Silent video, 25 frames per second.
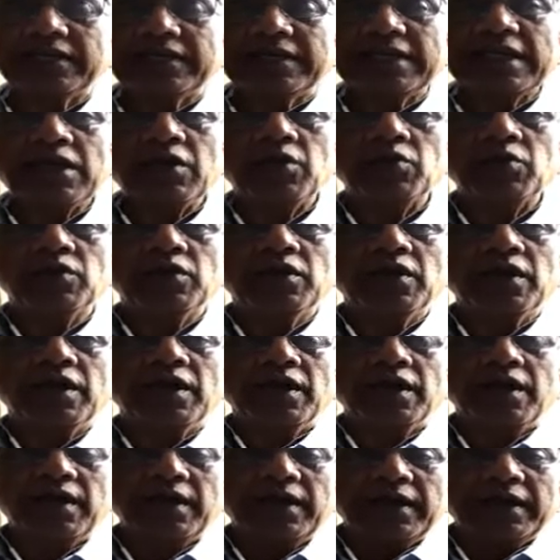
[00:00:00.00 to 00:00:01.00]
Now,
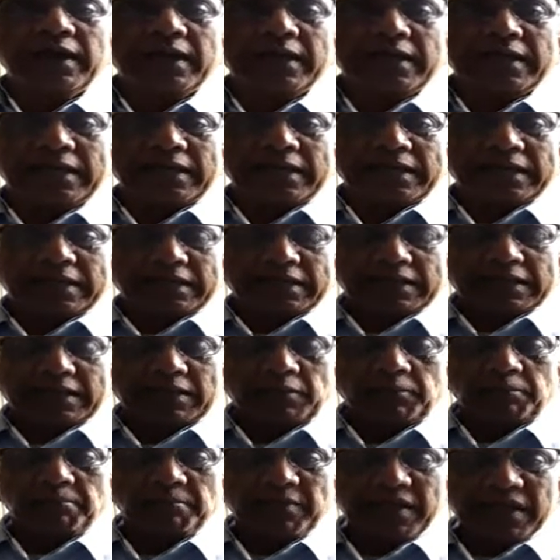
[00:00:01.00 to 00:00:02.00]

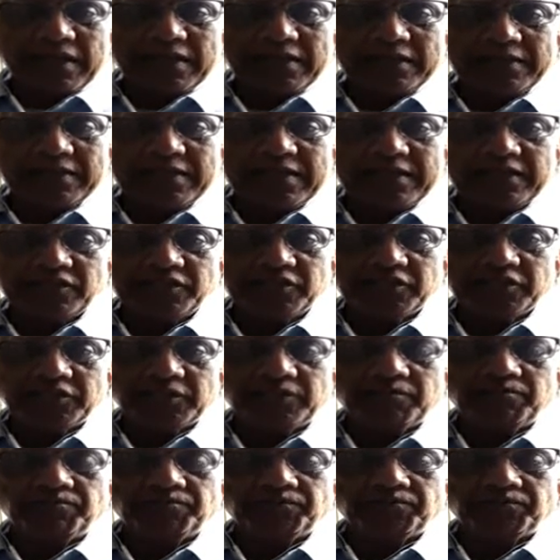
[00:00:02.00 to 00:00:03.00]

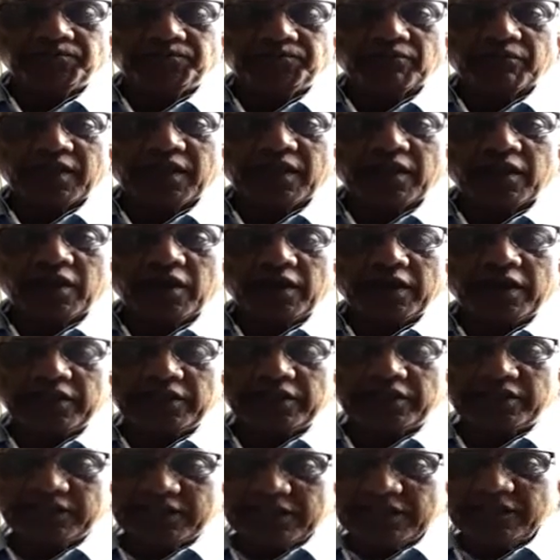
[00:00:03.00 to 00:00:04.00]
meditation,
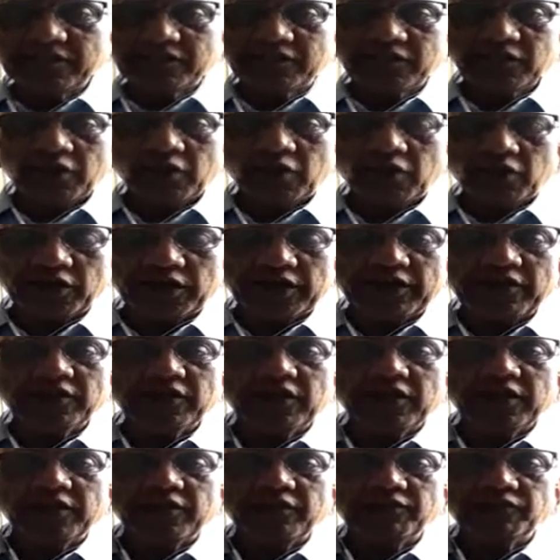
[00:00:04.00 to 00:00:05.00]
this
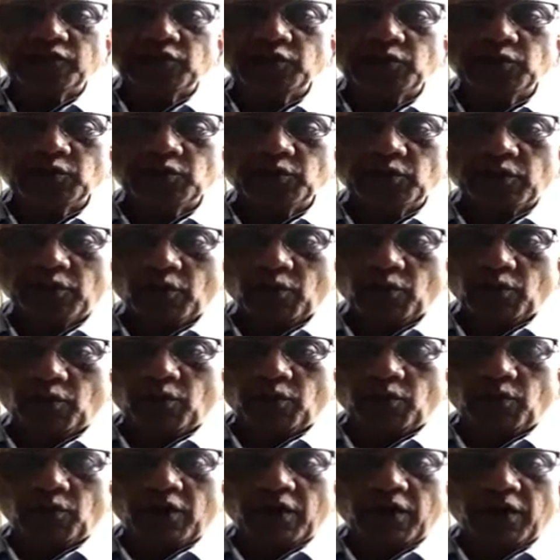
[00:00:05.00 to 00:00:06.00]
Gita gives you
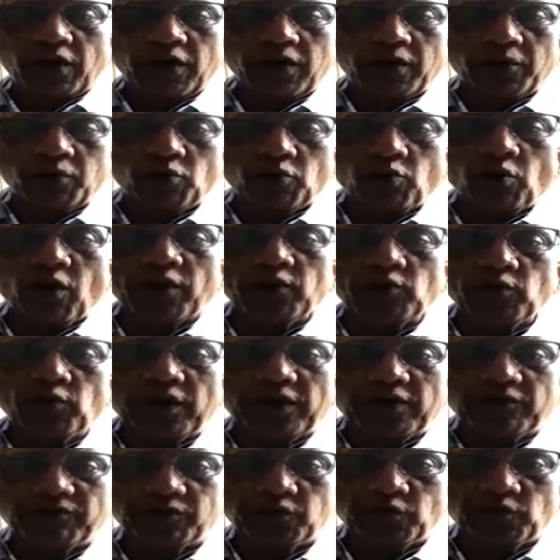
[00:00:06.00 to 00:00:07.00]
one
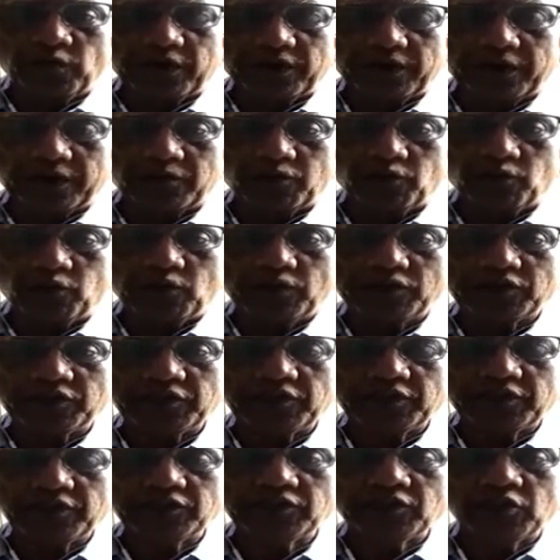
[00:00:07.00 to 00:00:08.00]
way of doing it, which
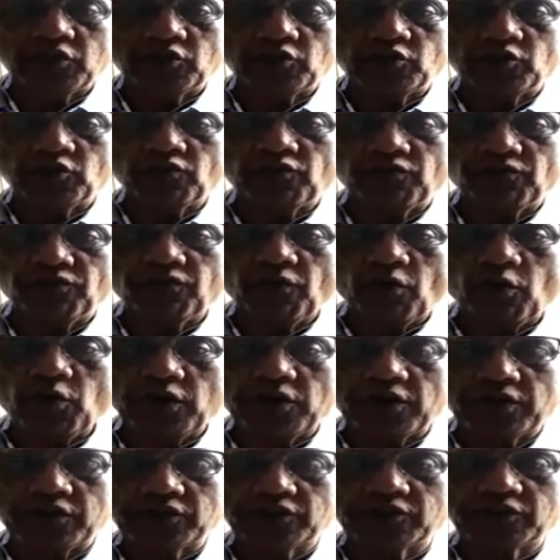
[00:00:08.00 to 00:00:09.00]
is to
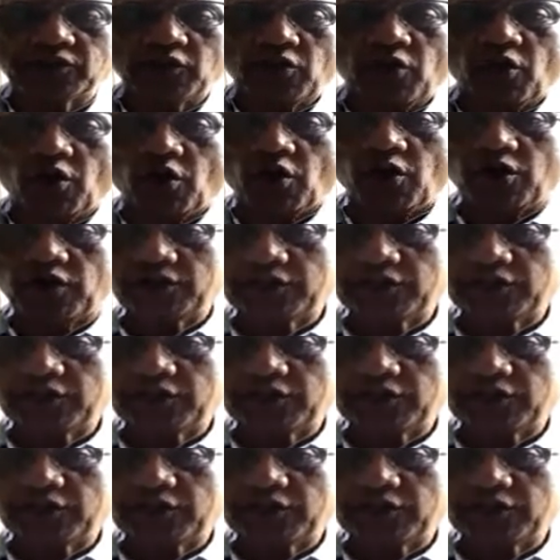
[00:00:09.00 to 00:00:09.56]
focus on